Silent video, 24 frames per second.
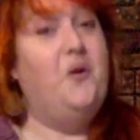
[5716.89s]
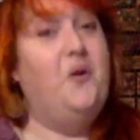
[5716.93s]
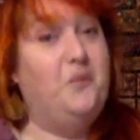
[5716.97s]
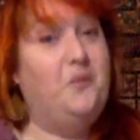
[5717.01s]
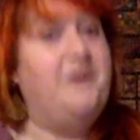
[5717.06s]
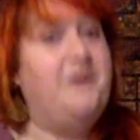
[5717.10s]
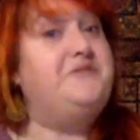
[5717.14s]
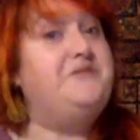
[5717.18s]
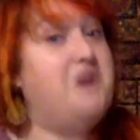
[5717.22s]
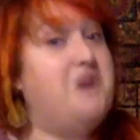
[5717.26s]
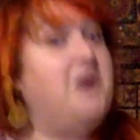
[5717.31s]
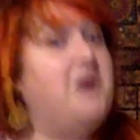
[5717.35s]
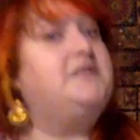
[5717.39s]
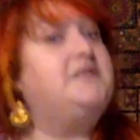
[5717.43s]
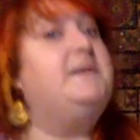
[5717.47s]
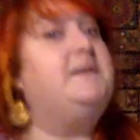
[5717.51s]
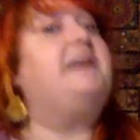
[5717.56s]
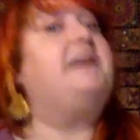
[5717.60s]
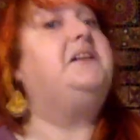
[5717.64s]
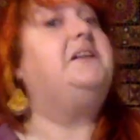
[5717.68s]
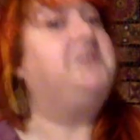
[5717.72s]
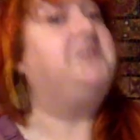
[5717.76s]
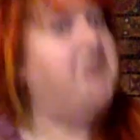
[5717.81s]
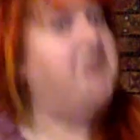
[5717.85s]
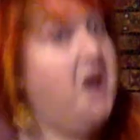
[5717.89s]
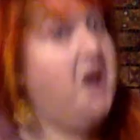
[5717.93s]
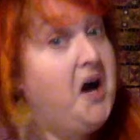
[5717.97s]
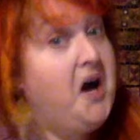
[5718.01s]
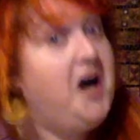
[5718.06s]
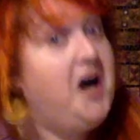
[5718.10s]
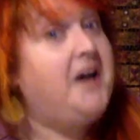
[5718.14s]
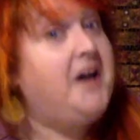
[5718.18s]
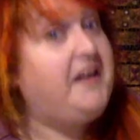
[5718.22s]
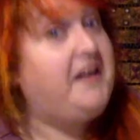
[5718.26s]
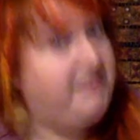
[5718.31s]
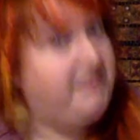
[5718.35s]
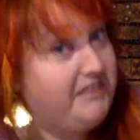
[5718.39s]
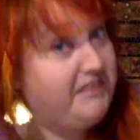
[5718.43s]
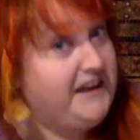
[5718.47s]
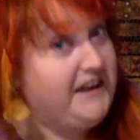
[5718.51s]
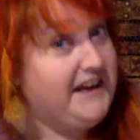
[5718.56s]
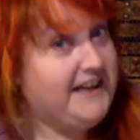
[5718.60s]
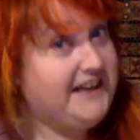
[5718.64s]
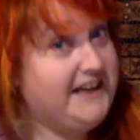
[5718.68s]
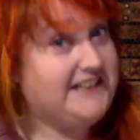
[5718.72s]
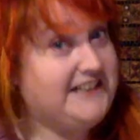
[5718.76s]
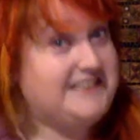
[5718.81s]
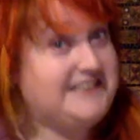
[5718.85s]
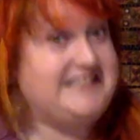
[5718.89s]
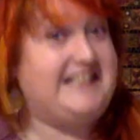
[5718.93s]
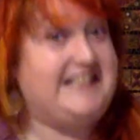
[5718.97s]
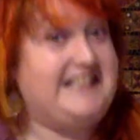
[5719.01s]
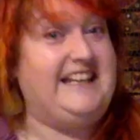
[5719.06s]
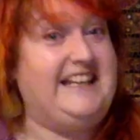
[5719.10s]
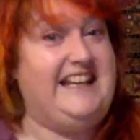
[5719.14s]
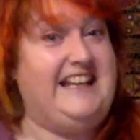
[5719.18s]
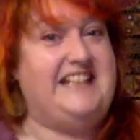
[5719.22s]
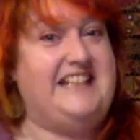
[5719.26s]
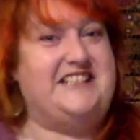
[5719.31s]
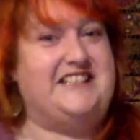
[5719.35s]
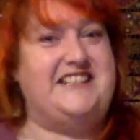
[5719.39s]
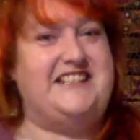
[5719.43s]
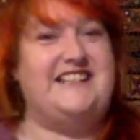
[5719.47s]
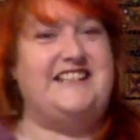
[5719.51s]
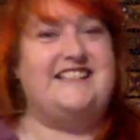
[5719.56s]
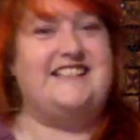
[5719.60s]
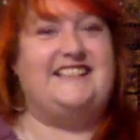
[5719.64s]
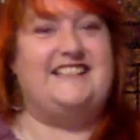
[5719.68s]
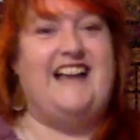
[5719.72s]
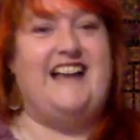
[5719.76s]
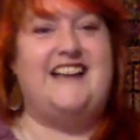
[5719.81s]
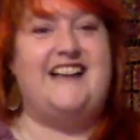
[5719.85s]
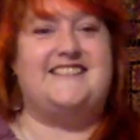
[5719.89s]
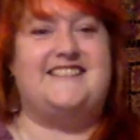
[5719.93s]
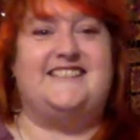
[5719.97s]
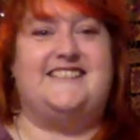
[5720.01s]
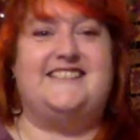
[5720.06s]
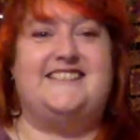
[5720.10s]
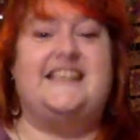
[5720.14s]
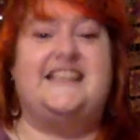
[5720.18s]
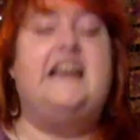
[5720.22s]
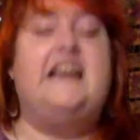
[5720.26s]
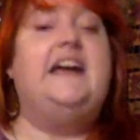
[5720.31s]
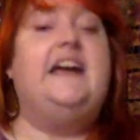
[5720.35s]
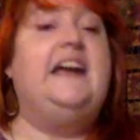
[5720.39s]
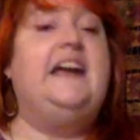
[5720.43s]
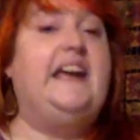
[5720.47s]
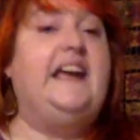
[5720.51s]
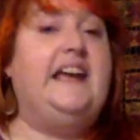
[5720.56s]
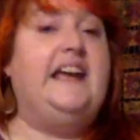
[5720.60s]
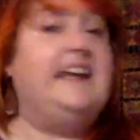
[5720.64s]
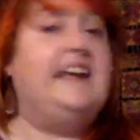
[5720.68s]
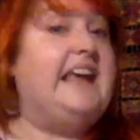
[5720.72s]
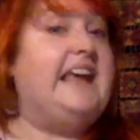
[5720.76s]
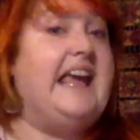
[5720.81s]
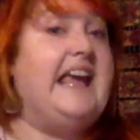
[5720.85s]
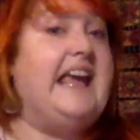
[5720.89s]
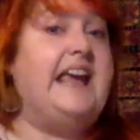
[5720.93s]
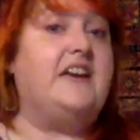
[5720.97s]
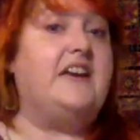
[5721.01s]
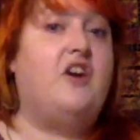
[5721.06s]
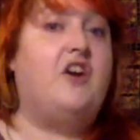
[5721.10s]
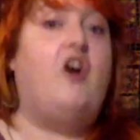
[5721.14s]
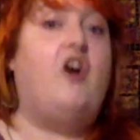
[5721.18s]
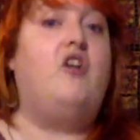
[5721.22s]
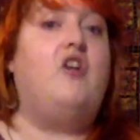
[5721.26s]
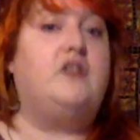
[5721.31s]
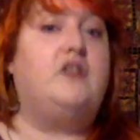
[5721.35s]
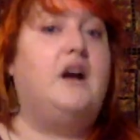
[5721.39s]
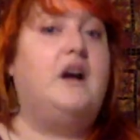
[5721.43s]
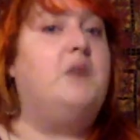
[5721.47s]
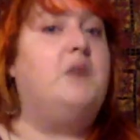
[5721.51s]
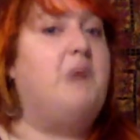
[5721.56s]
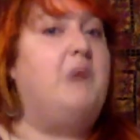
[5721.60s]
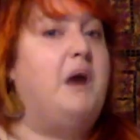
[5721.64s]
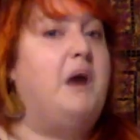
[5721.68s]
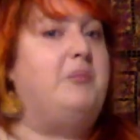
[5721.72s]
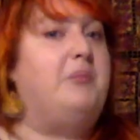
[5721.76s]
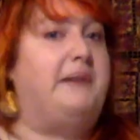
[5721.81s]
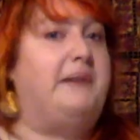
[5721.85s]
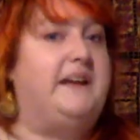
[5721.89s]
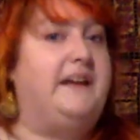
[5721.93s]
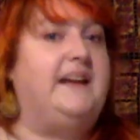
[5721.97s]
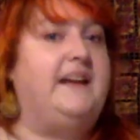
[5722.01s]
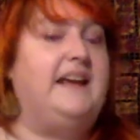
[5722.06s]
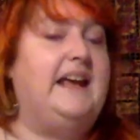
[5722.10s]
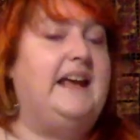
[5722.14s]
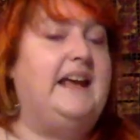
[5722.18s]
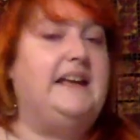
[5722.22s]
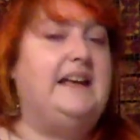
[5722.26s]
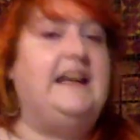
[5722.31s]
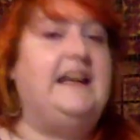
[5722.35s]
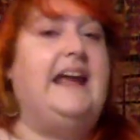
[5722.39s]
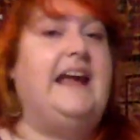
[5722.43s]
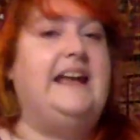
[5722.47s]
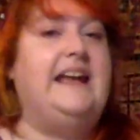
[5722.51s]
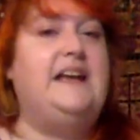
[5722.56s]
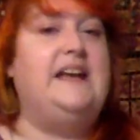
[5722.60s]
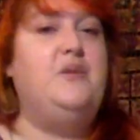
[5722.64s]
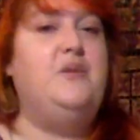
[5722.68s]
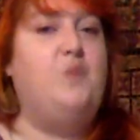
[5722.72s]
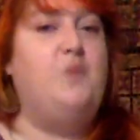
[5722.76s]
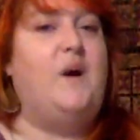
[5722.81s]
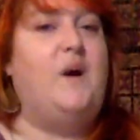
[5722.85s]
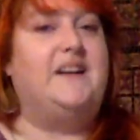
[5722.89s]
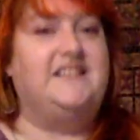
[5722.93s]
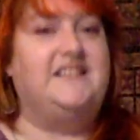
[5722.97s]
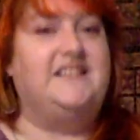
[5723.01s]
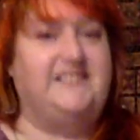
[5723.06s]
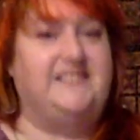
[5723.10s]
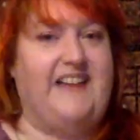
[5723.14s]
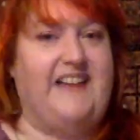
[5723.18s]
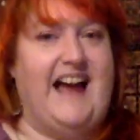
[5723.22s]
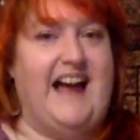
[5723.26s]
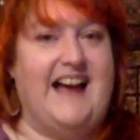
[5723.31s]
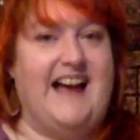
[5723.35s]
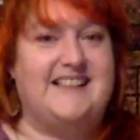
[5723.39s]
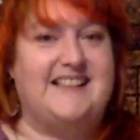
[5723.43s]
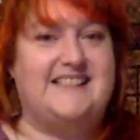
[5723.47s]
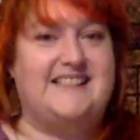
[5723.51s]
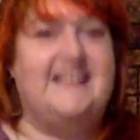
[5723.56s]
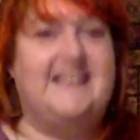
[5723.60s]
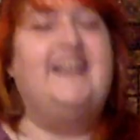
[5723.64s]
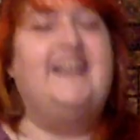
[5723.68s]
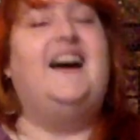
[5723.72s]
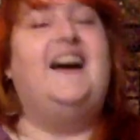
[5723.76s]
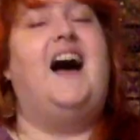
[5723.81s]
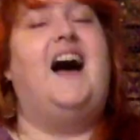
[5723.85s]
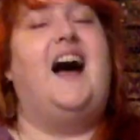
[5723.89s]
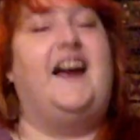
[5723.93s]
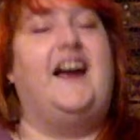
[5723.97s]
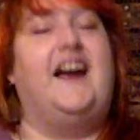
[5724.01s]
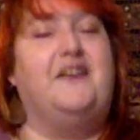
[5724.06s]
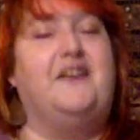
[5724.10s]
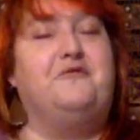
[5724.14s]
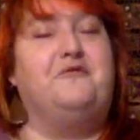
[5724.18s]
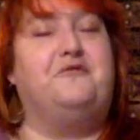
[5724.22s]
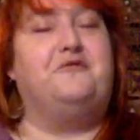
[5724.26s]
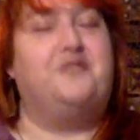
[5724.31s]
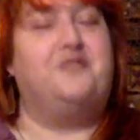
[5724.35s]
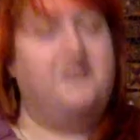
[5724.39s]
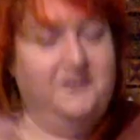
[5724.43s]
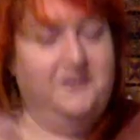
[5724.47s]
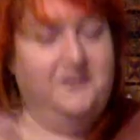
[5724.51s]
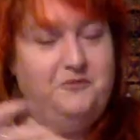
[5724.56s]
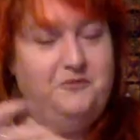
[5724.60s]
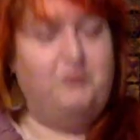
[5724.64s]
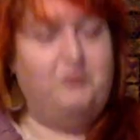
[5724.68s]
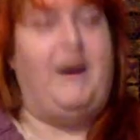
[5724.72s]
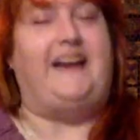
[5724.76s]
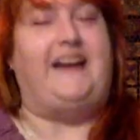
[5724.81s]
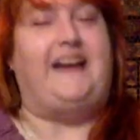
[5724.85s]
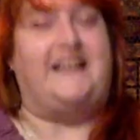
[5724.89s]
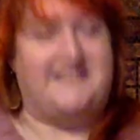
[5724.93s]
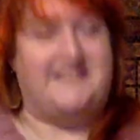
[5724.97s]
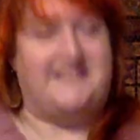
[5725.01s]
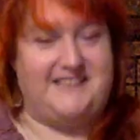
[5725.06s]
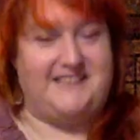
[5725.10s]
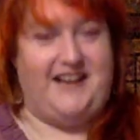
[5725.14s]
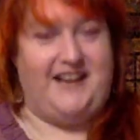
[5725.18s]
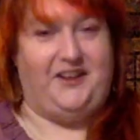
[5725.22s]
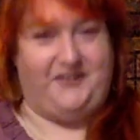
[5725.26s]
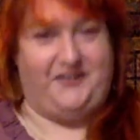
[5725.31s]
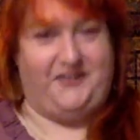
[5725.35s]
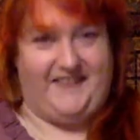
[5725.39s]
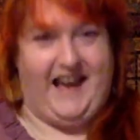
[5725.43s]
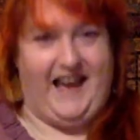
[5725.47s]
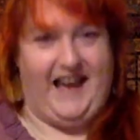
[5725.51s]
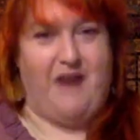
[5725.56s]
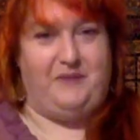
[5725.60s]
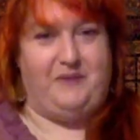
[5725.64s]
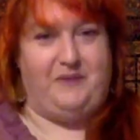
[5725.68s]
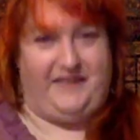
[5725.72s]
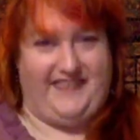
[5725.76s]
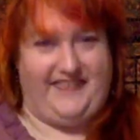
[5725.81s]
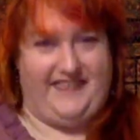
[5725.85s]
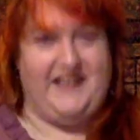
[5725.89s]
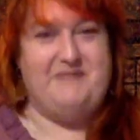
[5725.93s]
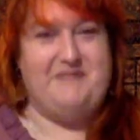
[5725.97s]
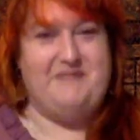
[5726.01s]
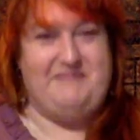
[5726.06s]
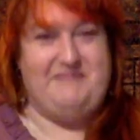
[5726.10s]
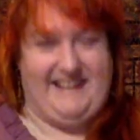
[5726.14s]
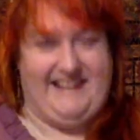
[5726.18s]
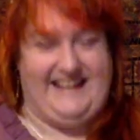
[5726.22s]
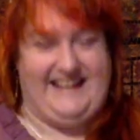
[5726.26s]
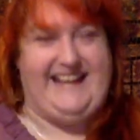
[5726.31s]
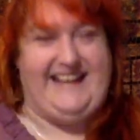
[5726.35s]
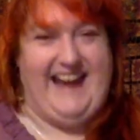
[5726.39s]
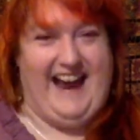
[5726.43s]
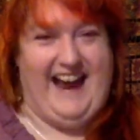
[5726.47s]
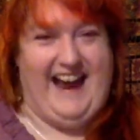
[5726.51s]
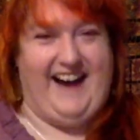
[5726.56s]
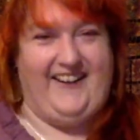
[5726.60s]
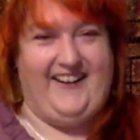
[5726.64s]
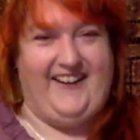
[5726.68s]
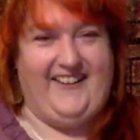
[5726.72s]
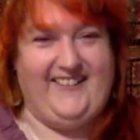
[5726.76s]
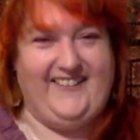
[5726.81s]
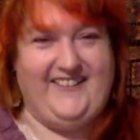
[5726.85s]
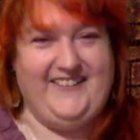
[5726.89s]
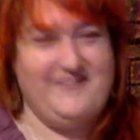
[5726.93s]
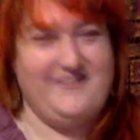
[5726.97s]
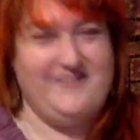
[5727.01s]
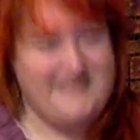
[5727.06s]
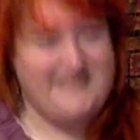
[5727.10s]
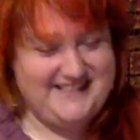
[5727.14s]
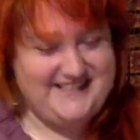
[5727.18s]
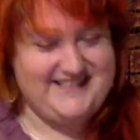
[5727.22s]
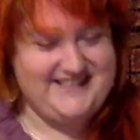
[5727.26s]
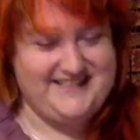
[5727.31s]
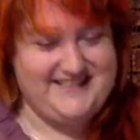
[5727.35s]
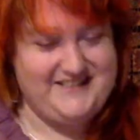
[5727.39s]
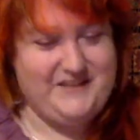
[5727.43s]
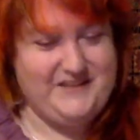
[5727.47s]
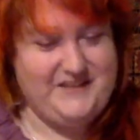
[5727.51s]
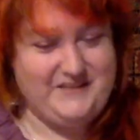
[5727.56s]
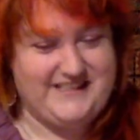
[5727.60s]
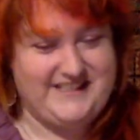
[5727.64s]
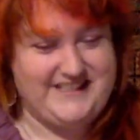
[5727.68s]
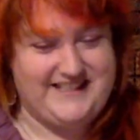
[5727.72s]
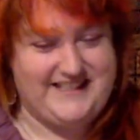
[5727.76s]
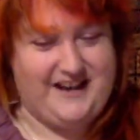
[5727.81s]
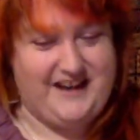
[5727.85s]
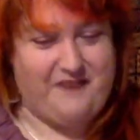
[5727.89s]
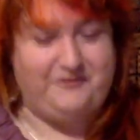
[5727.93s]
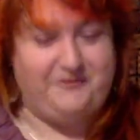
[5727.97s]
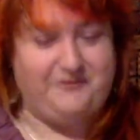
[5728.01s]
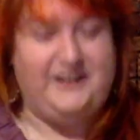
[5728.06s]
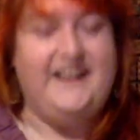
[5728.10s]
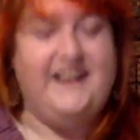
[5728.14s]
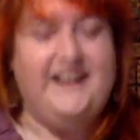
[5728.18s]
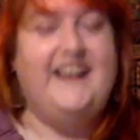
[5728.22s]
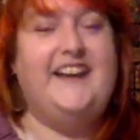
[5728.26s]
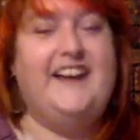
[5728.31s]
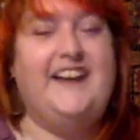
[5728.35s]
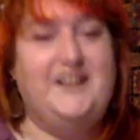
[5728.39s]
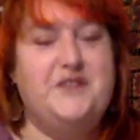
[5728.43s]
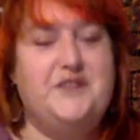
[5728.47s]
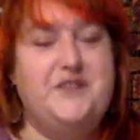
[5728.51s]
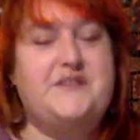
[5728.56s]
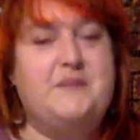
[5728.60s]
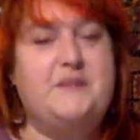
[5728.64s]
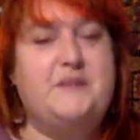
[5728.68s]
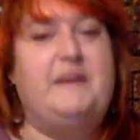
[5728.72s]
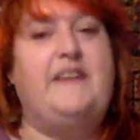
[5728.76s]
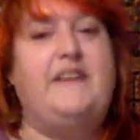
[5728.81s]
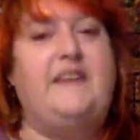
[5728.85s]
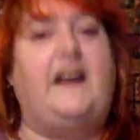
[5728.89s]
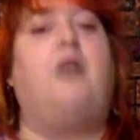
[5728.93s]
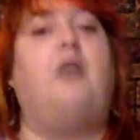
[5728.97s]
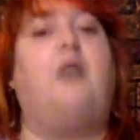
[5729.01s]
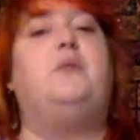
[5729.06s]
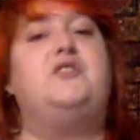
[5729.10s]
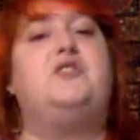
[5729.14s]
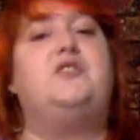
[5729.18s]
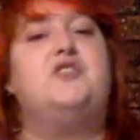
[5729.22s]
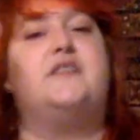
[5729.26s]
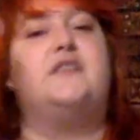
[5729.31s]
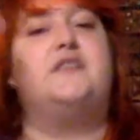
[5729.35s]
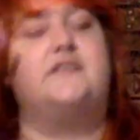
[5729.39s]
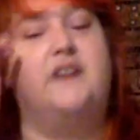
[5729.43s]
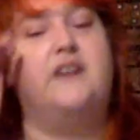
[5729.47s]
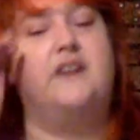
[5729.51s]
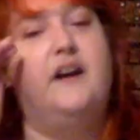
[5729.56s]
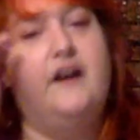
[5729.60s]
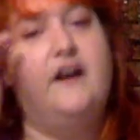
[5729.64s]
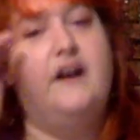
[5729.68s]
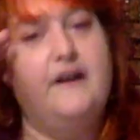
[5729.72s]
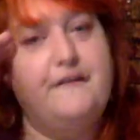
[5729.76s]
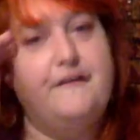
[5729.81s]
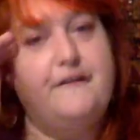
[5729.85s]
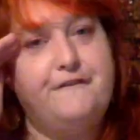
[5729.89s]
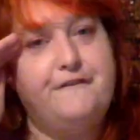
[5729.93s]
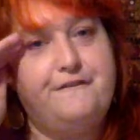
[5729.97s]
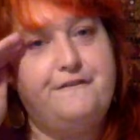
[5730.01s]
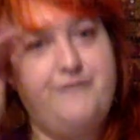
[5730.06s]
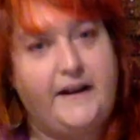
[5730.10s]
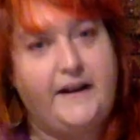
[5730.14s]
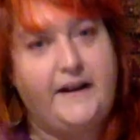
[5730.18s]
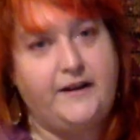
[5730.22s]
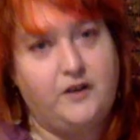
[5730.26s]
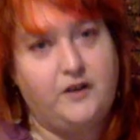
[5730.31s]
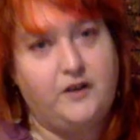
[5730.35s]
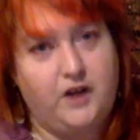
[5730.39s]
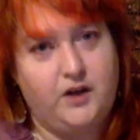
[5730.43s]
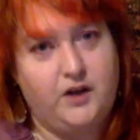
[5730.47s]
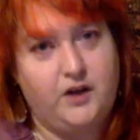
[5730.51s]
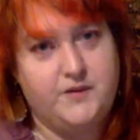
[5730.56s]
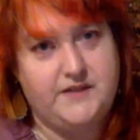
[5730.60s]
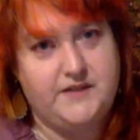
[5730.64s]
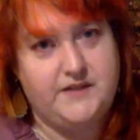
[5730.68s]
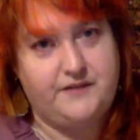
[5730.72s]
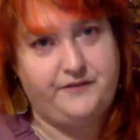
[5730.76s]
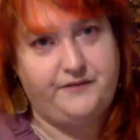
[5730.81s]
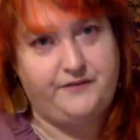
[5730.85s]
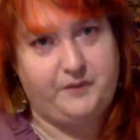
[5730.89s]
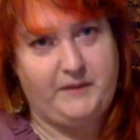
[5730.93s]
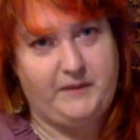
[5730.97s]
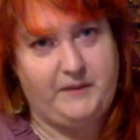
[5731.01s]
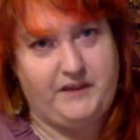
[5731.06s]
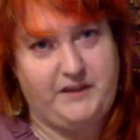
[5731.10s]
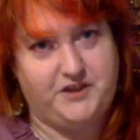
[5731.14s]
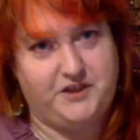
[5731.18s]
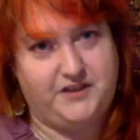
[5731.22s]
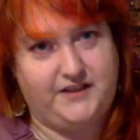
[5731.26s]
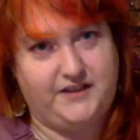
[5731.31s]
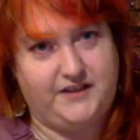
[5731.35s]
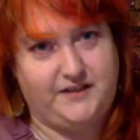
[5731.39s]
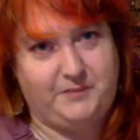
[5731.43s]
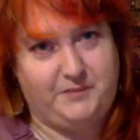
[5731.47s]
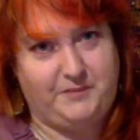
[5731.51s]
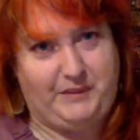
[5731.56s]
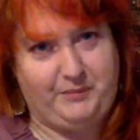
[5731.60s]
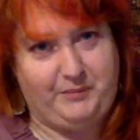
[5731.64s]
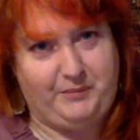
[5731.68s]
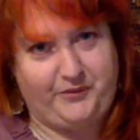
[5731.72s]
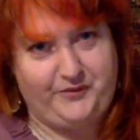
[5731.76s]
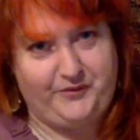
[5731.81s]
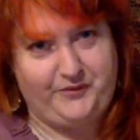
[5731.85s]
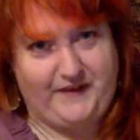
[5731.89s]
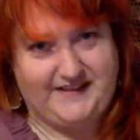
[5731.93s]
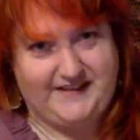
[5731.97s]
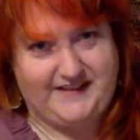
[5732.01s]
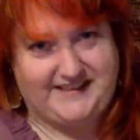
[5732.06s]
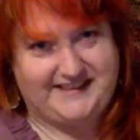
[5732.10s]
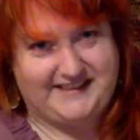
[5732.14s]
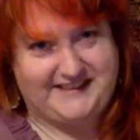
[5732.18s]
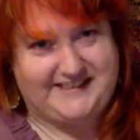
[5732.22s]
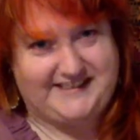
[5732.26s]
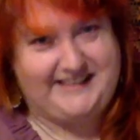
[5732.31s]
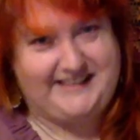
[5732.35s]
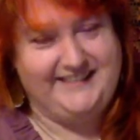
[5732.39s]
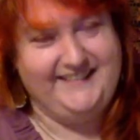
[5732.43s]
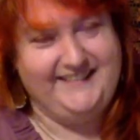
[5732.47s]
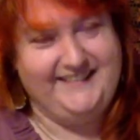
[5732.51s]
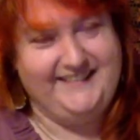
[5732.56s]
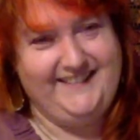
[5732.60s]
We've talked about a lot of things in each of these classes. It can't all come up in any one class. I have reconciled that within me now. It was tough. It used to be that I would just fire hose information into people's faces.